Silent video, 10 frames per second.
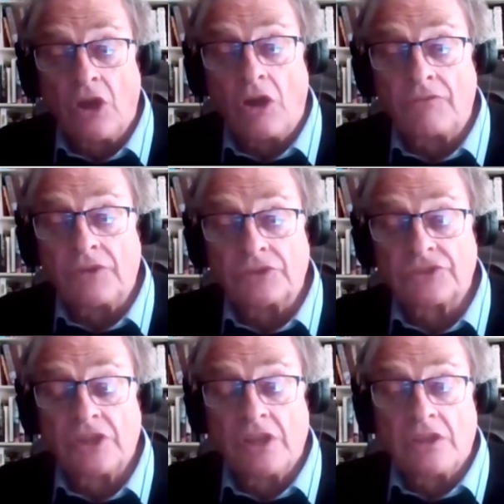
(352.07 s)

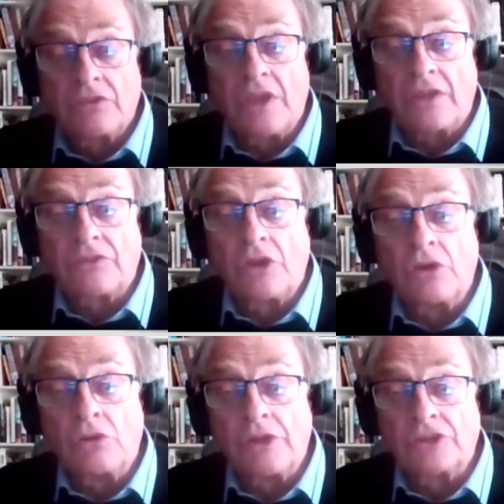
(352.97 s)
offers that the
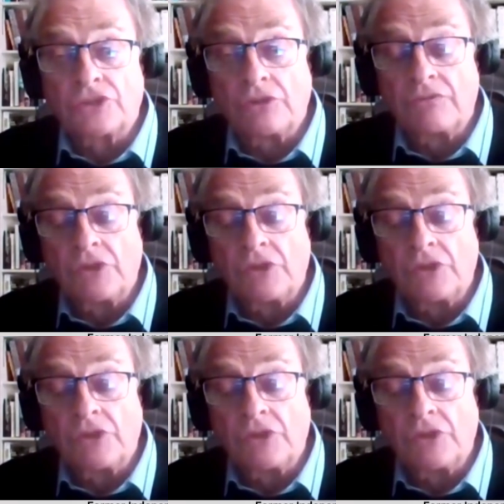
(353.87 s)
whole issue